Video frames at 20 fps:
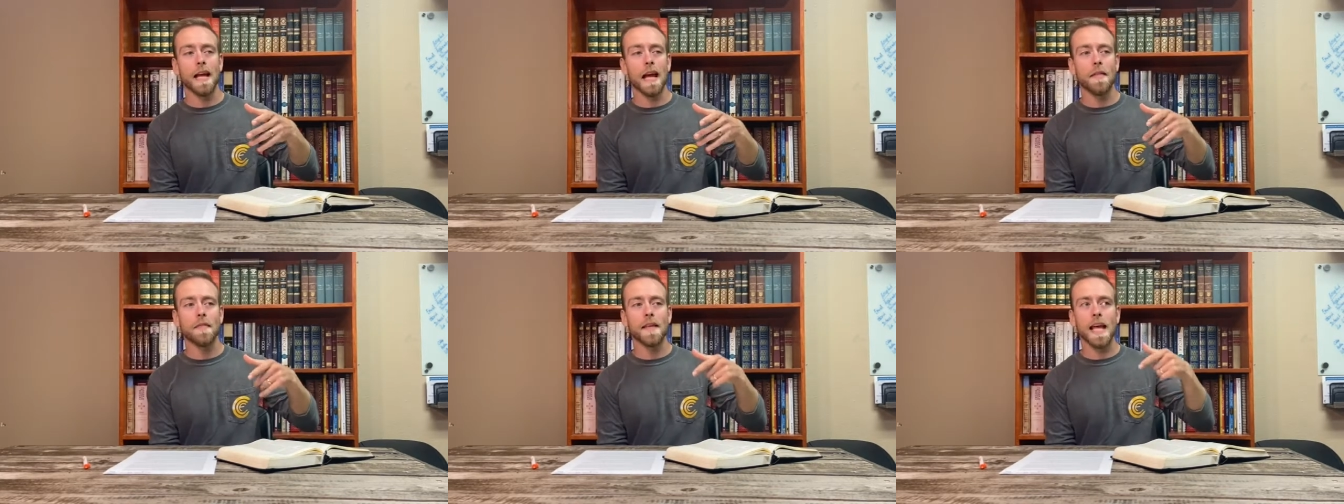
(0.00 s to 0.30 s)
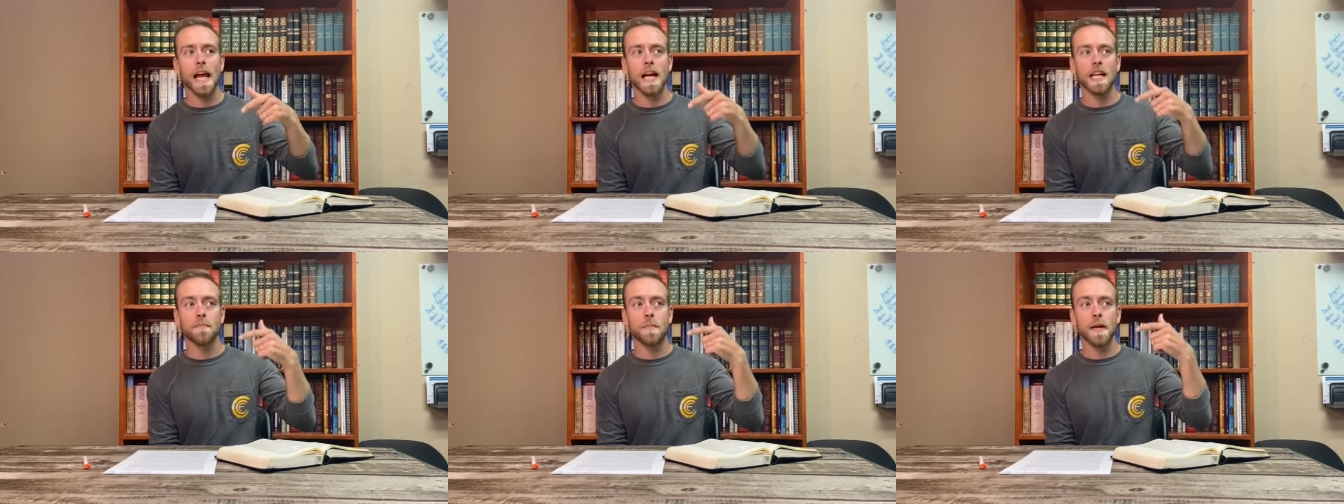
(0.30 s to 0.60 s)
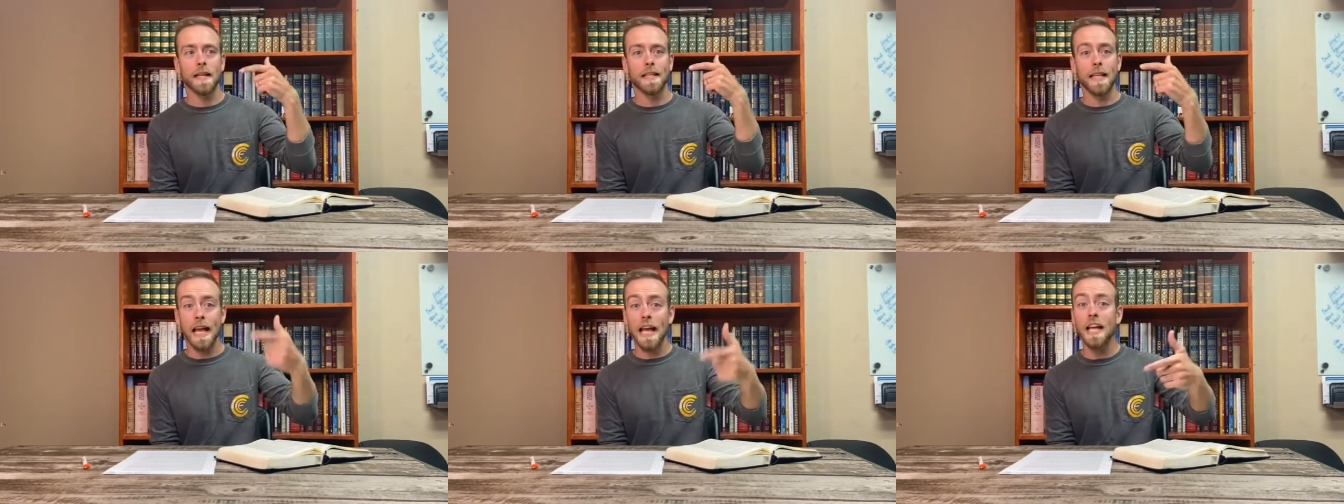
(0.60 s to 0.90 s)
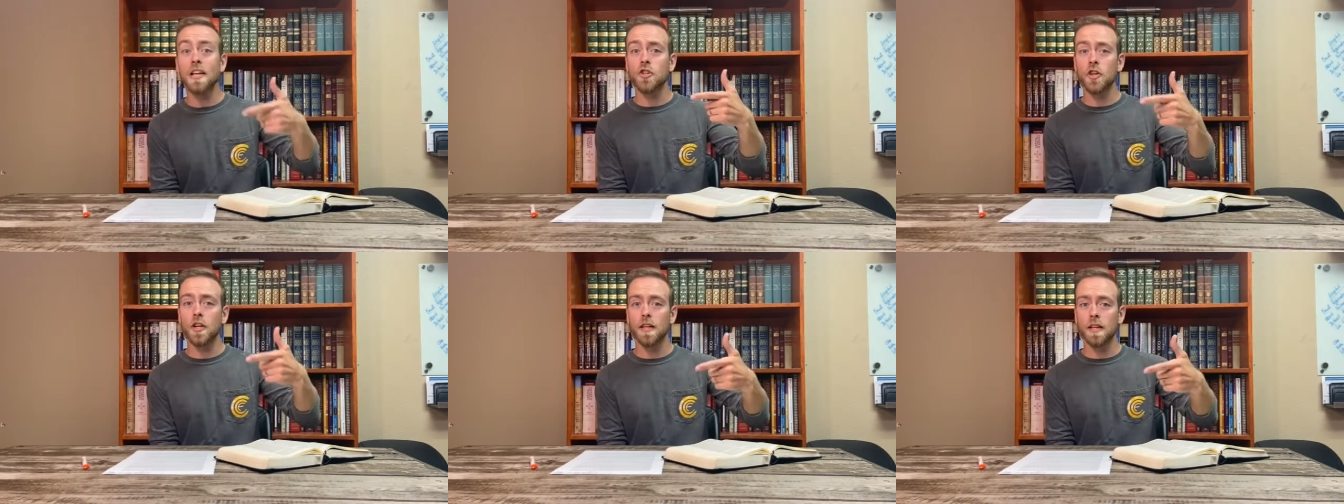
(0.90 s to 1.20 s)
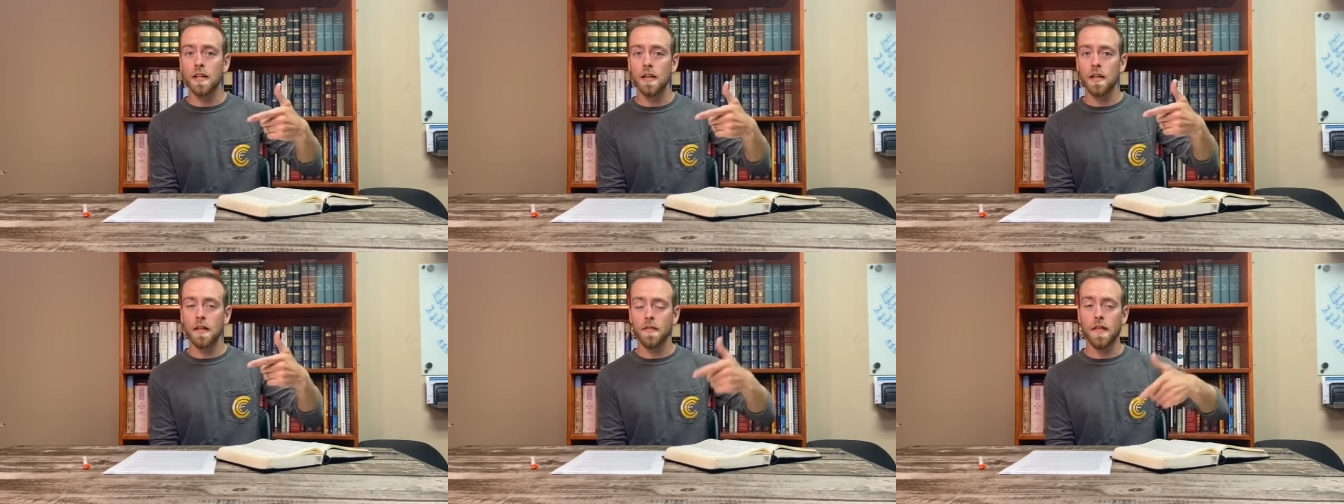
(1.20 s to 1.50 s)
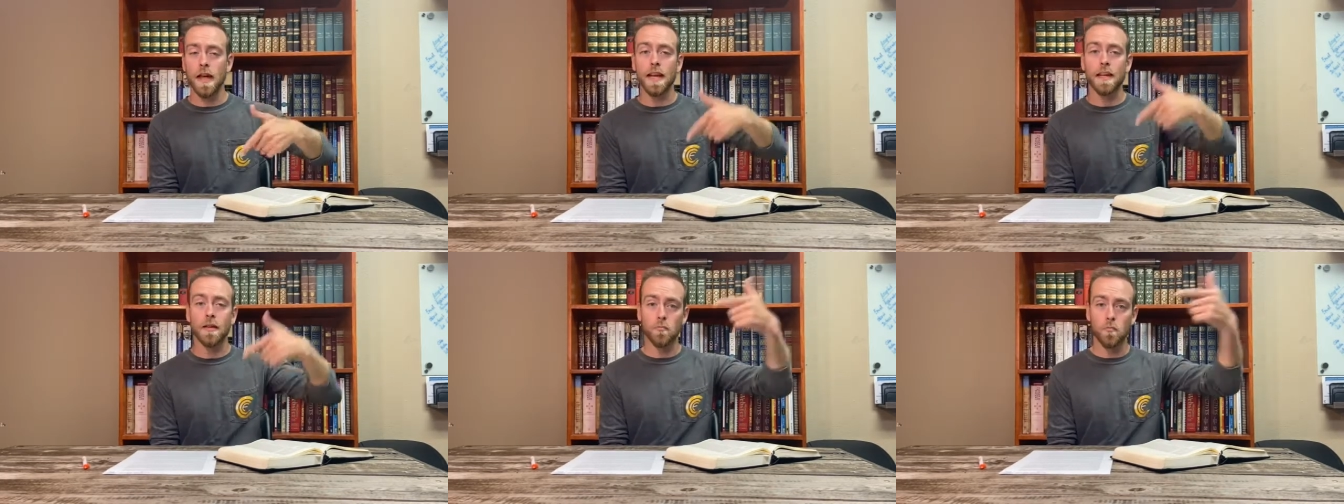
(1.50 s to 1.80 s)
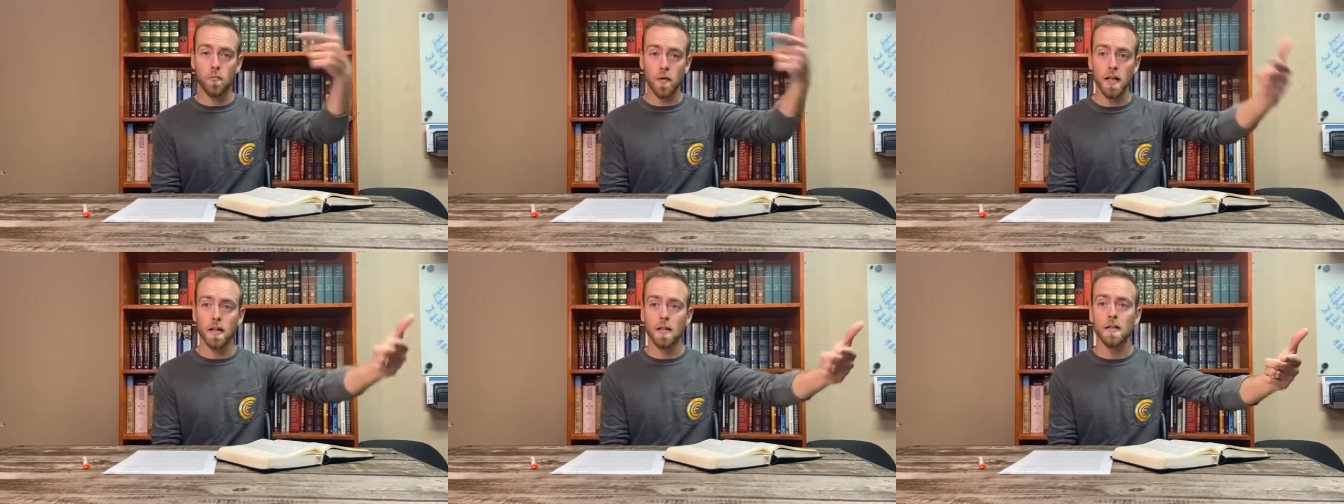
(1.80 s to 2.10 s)
and the expectation that it
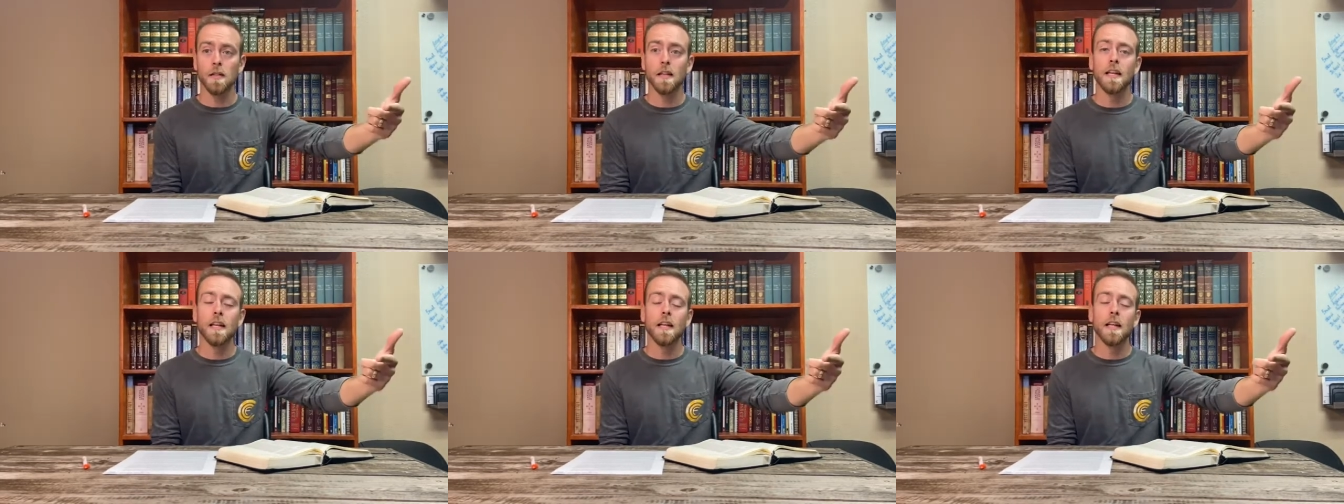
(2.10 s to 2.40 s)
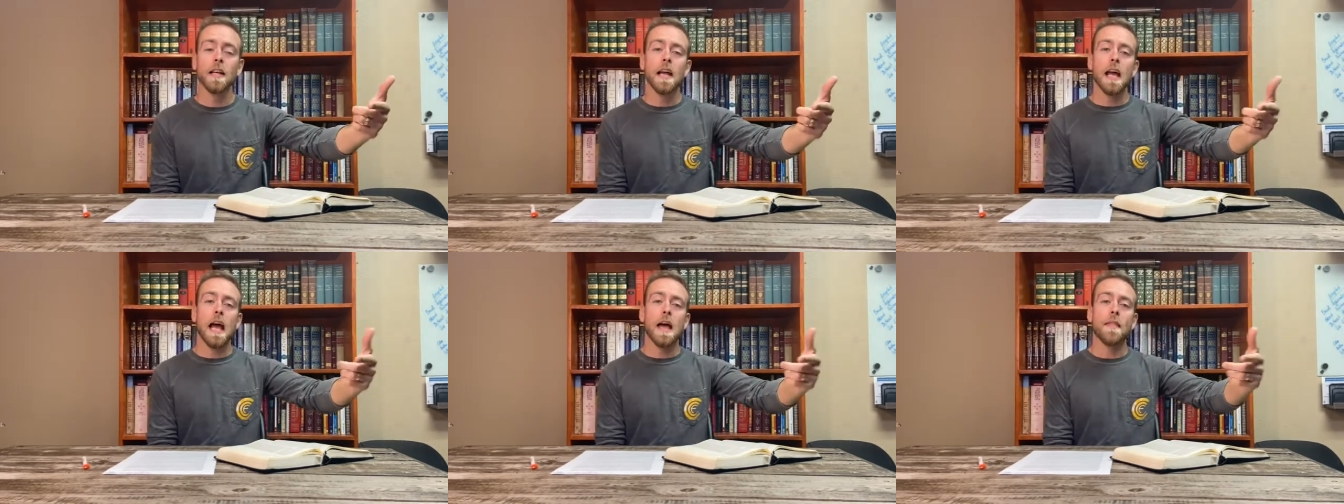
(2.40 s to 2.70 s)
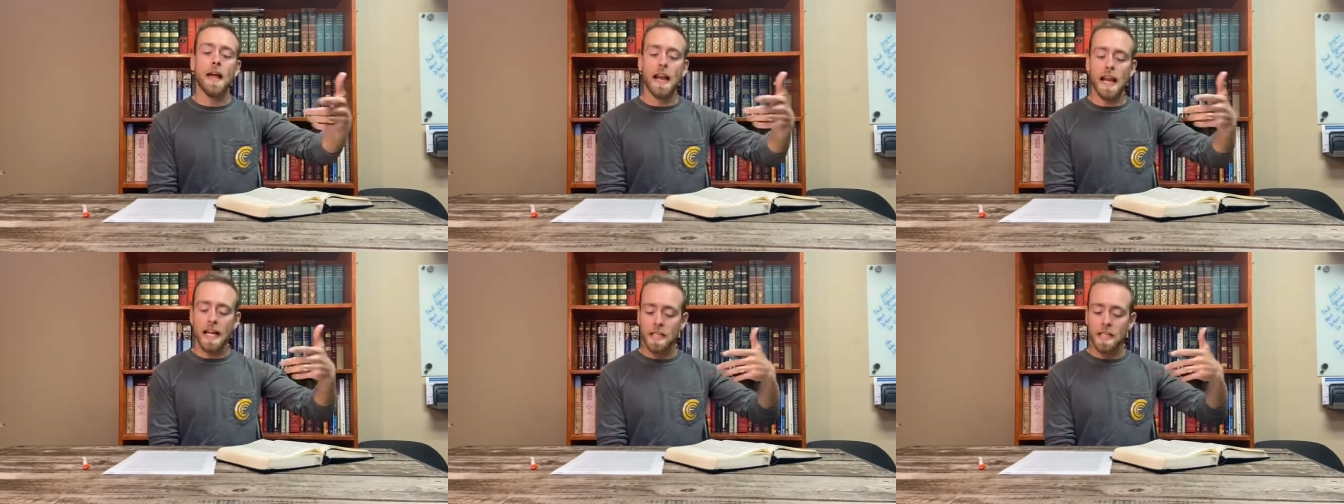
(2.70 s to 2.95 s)
will. And that